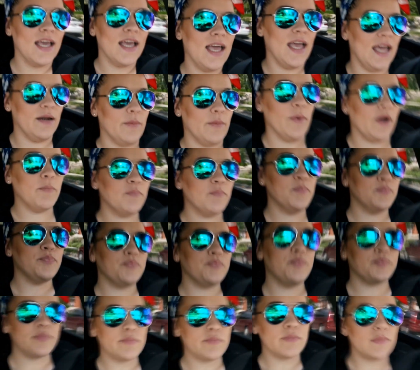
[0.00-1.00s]
anyway,
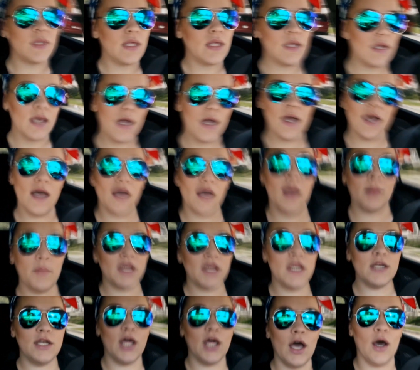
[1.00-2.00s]

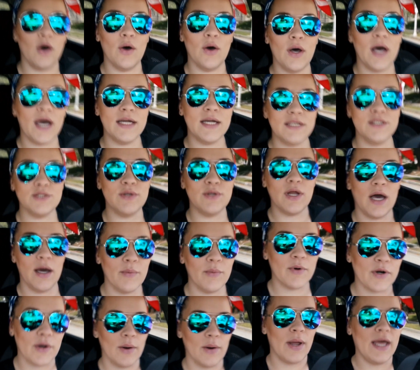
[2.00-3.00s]
no, I do not
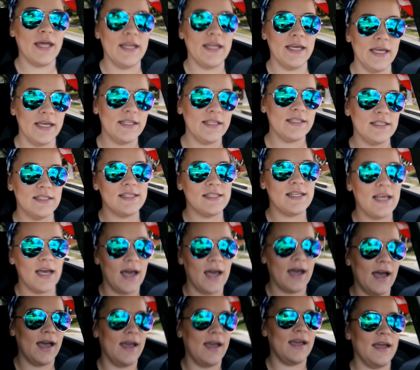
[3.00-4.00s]
regret it.
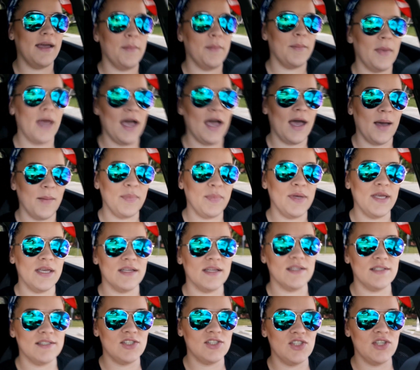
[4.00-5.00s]
I am happy
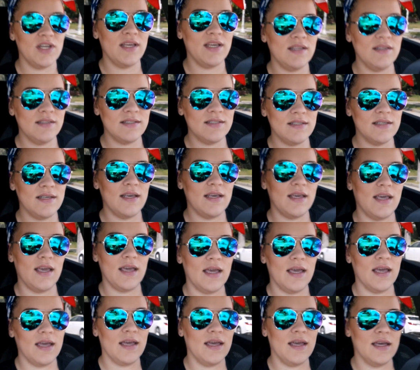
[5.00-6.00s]
as shit,
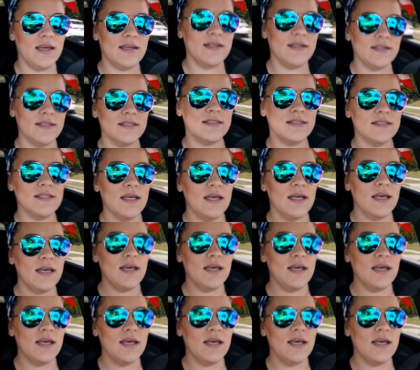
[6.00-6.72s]
and